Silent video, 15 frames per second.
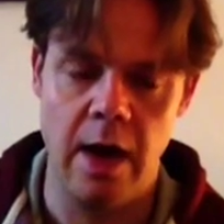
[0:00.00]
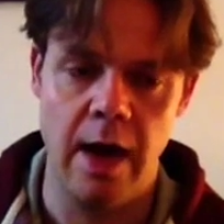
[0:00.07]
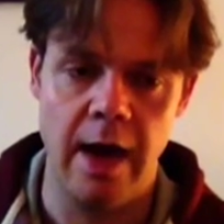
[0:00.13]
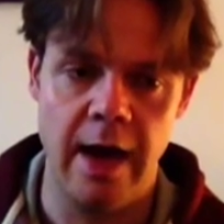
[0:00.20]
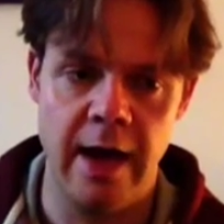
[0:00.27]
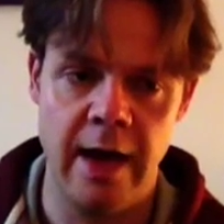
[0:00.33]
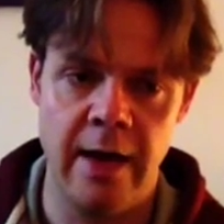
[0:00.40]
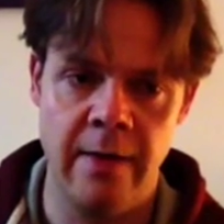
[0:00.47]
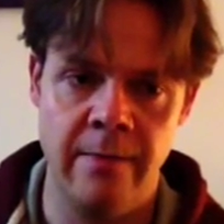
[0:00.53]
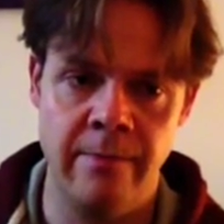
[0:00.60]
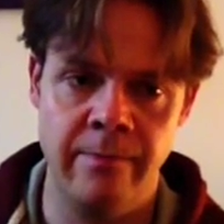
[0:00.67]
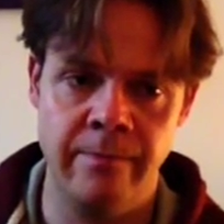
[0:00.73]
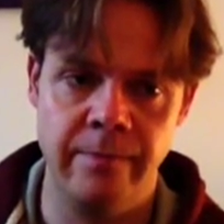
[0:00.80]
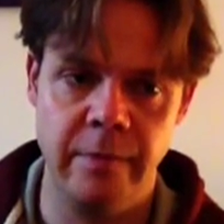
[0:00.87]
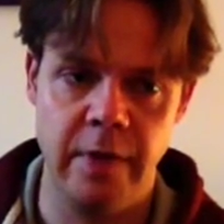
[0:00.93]

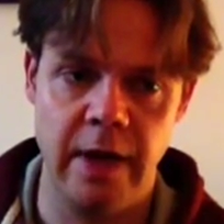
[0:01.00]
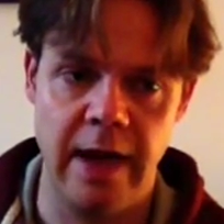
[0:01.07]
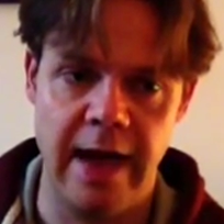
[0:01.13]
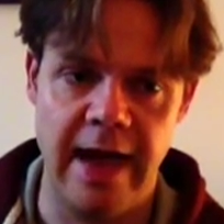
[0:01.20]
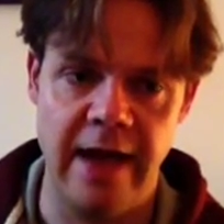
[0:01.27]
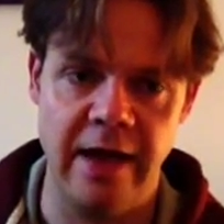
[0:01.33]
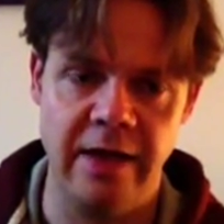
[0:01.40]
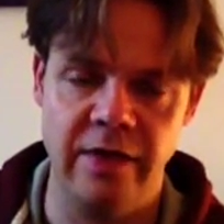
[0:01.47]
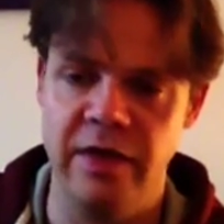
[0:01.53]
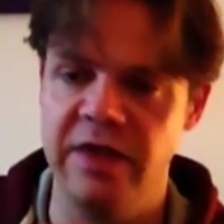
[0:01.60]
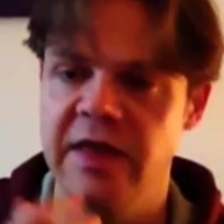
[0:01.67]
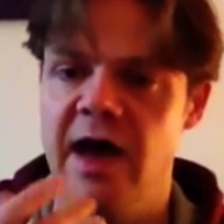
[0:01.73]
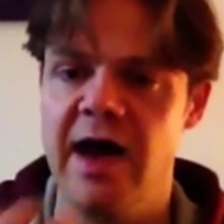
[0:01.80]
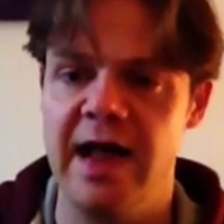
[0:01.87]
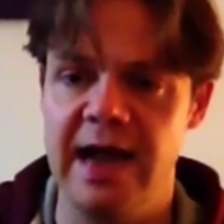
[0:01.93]
and the
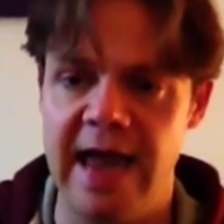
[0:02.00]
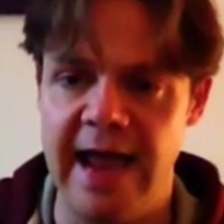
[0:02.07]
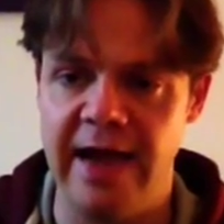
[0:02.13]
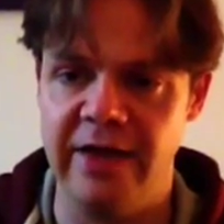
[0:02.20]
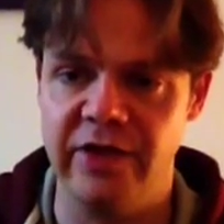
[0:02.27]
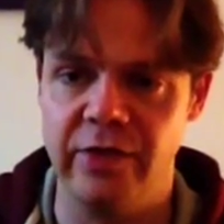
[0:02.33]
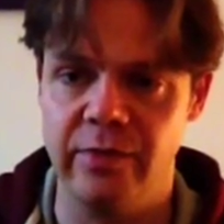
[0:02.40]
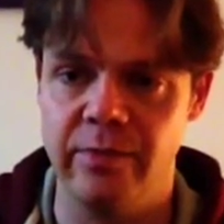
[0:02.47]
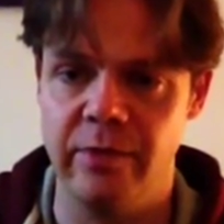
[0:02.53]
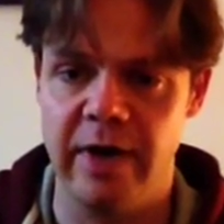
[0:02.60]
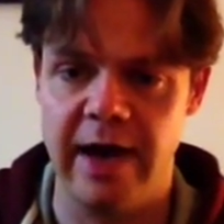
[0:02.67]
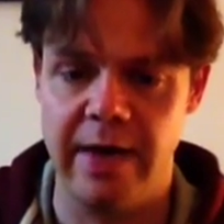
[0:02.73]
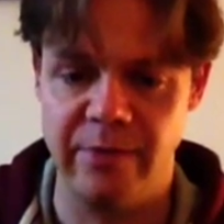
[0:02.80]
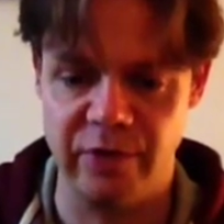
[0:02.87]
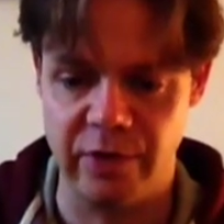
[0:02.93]
dialect
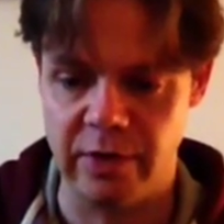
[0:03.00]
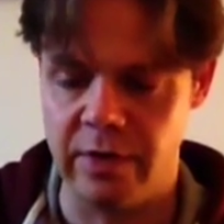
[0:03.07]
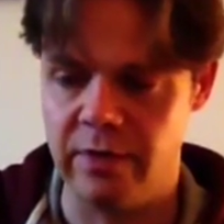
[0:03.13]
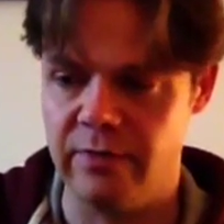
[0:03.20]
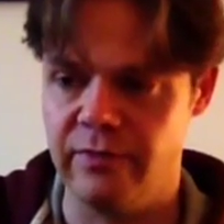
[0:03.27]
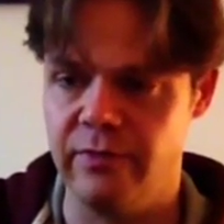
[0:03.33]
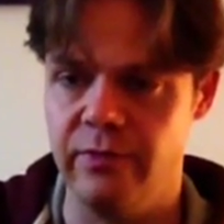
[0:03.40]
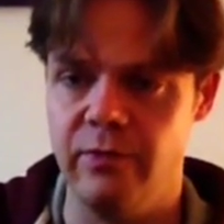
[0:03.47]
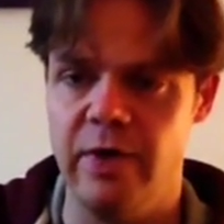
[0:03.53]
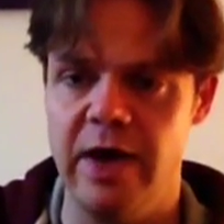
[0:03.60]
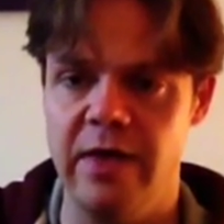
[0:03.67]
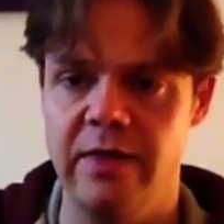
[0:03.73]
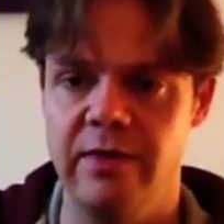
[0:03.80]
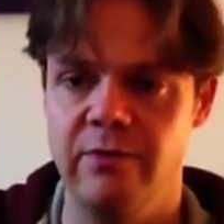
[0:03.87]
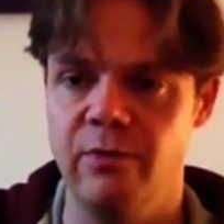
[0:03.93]
perhaps of
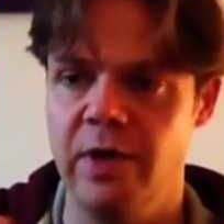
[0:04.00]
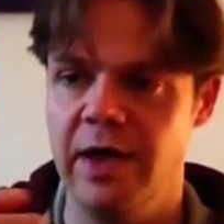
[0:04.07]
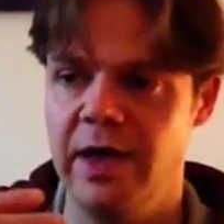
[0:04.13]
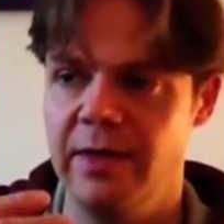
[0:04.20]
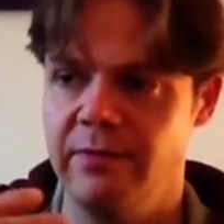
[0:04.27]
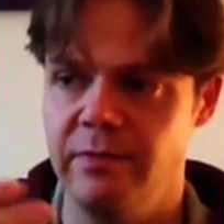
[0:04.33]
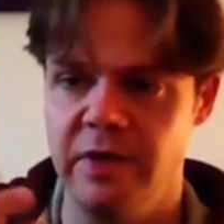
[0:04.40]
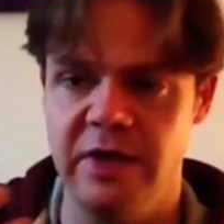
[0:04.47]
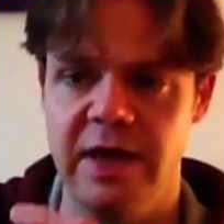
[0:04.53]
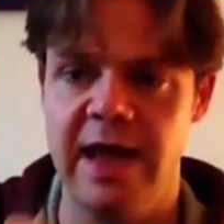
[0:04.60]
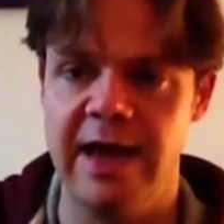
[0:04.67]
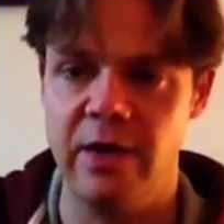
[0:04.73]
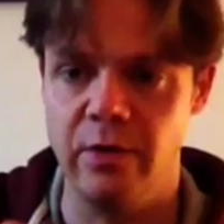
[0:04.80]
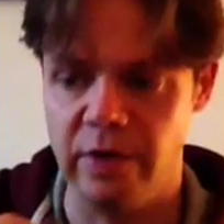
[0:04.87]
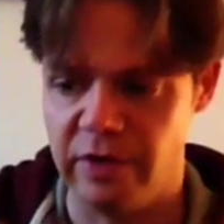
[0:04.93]
where this
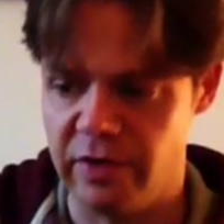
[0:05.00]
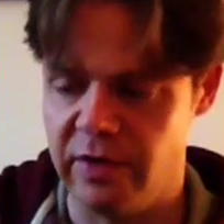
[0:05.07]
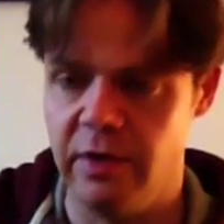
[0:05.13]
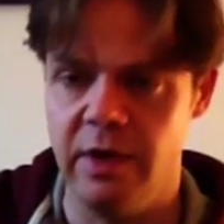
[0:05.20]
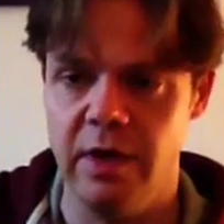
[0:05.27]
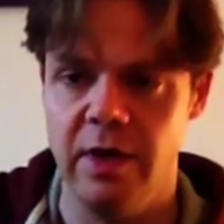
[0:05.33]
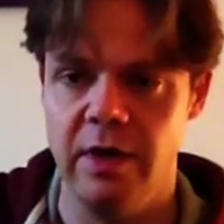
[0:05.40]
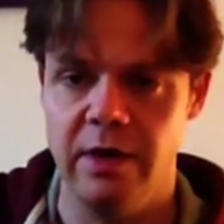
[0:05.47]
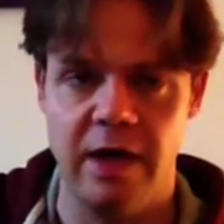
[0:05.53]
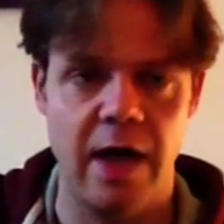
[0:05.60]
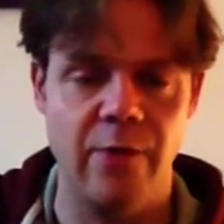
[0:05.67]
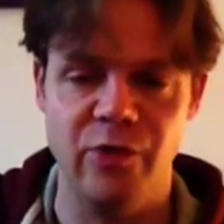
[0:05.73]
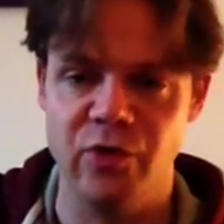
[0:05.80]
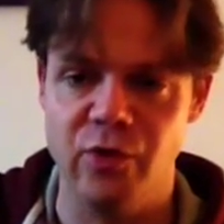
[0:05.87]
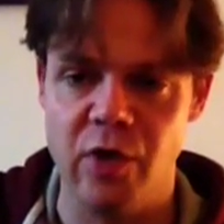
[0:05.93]
language
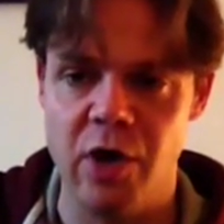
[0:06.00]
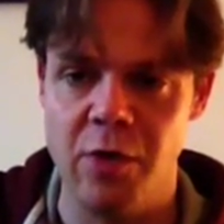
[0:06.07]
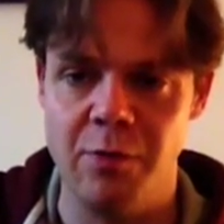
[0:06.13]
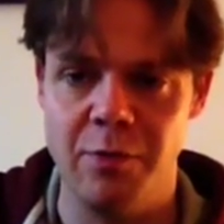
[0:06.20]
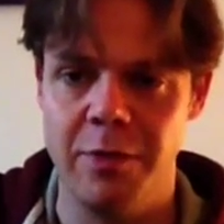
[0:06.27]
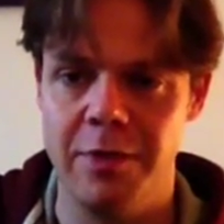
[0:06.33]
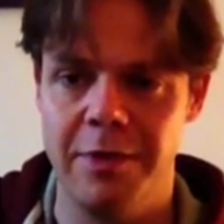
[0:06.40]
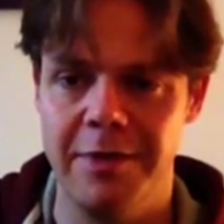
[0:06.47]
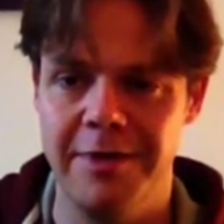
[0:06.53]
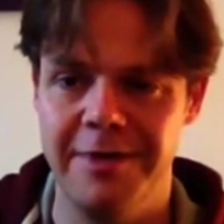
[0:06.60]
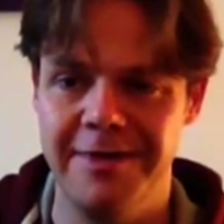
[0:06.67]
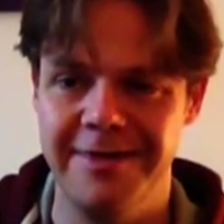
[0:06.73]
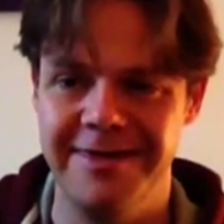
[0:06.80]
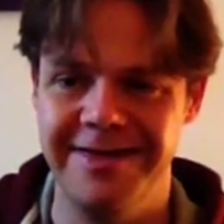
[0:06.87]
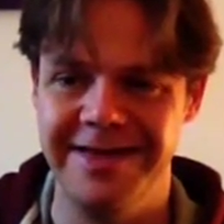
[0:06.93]
comes from,
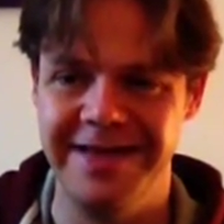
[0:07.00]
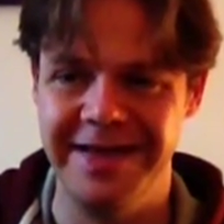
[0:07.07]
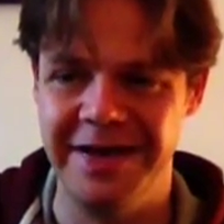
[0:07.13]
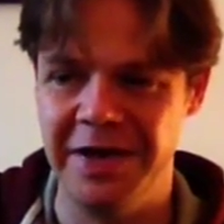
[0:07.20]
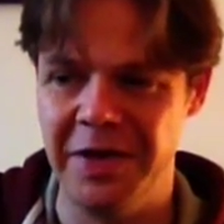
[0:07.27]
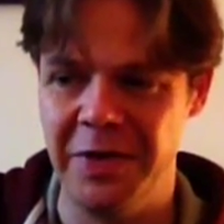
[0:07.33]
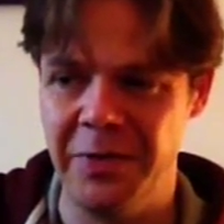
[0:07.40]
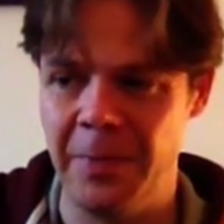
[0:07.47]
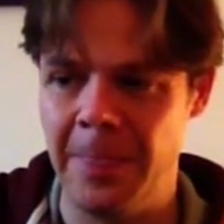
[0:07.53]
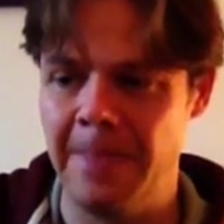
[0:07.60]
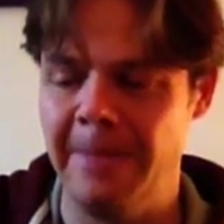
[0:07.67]
you know.